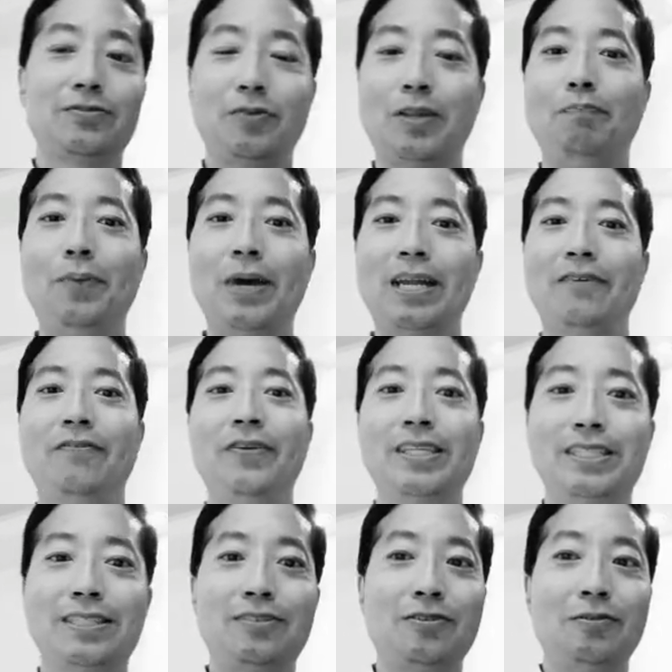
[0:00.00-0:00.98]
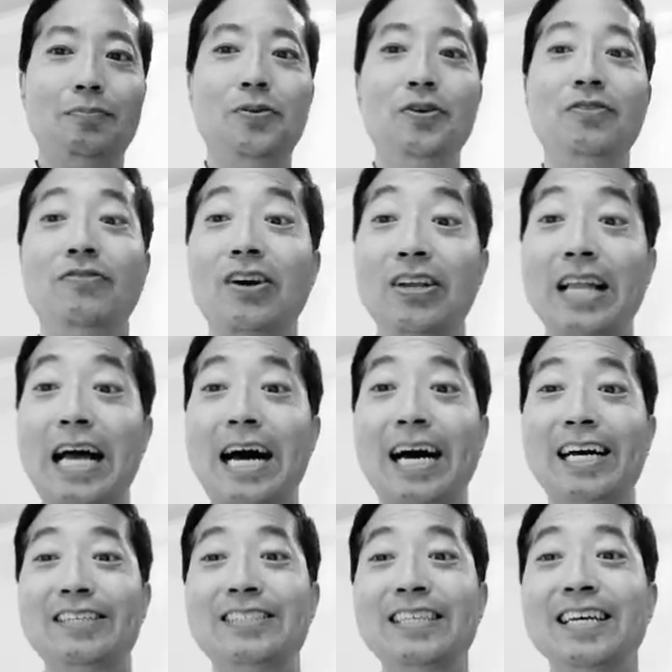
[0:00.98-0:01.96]
with benefits to improve our
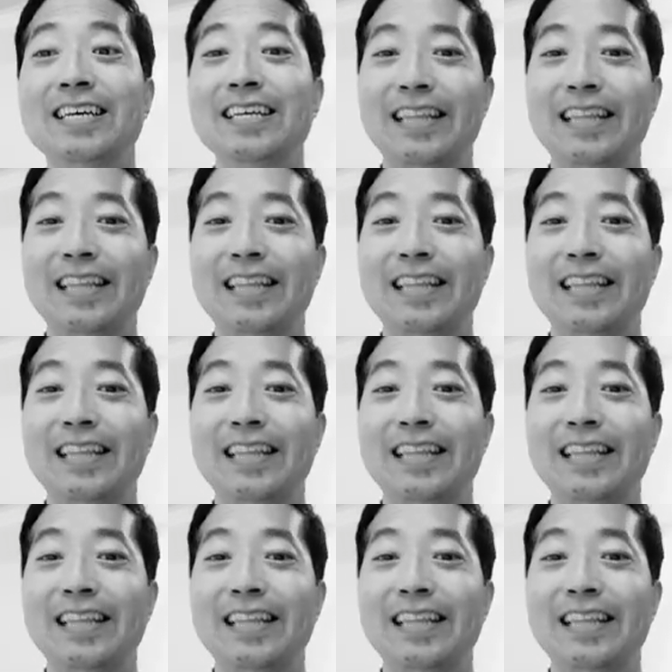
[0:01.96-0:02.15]
lives.